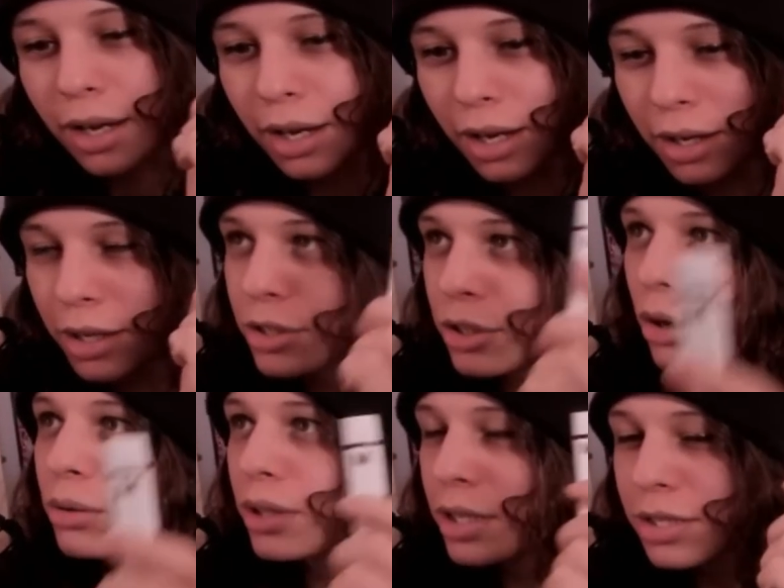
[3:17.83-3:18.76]
And it's
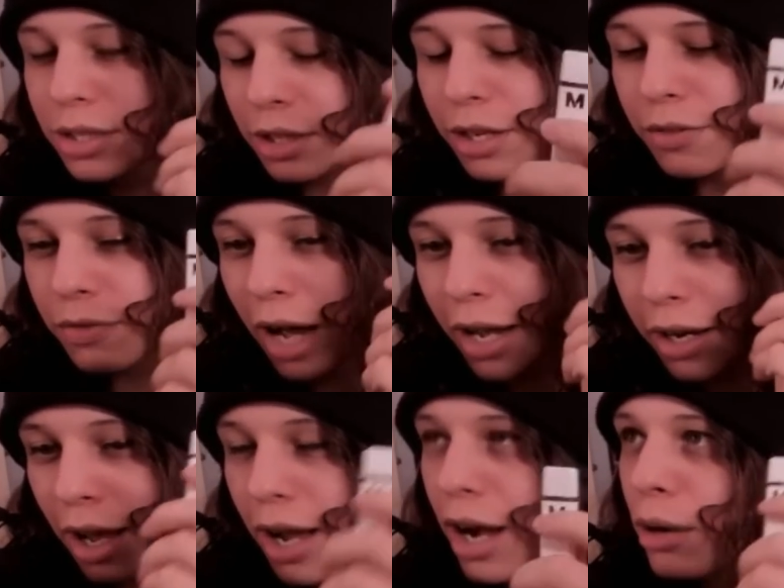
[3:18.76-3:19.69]
only solidified
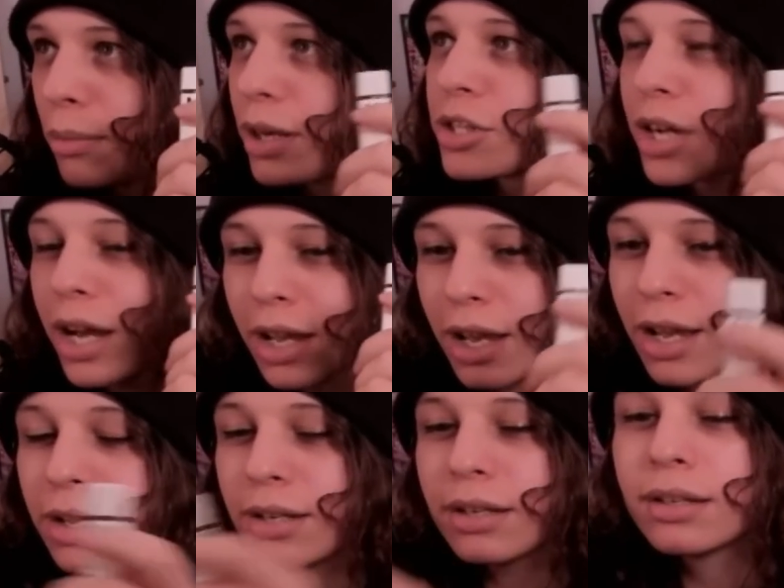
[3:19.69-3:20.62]
how much I
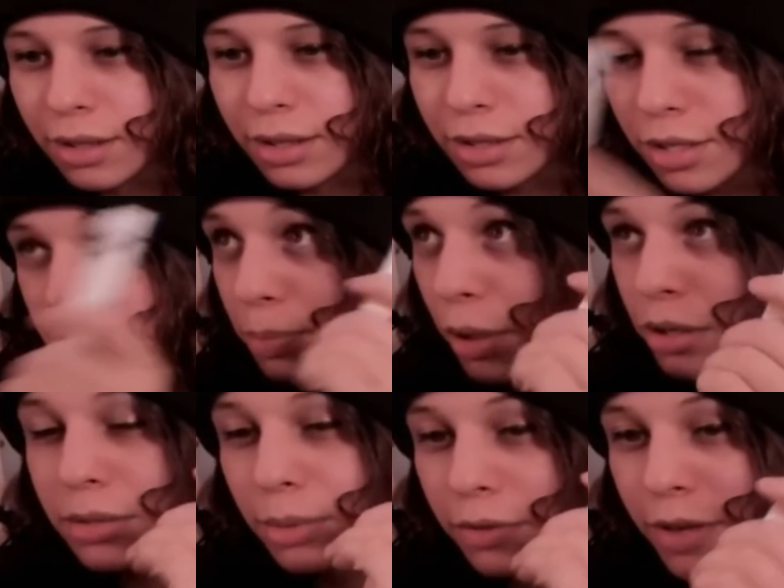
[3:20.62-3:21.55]
hate
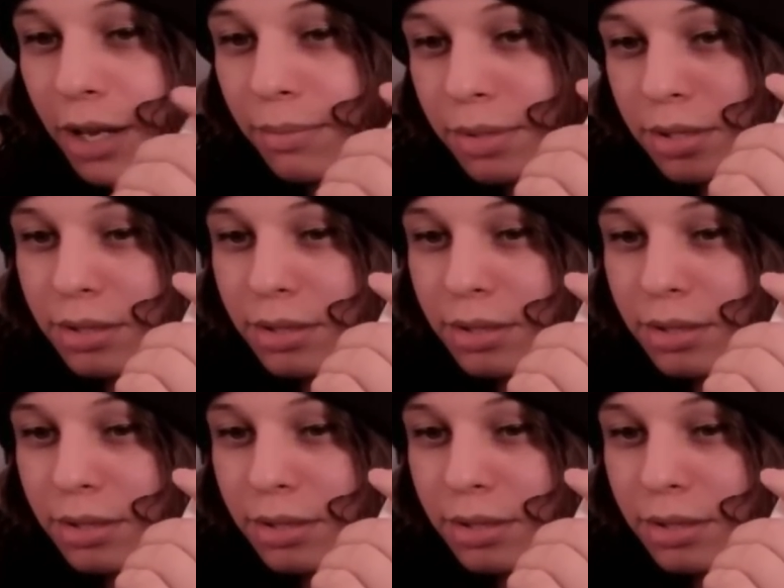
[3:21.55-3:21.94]
disposable vapes.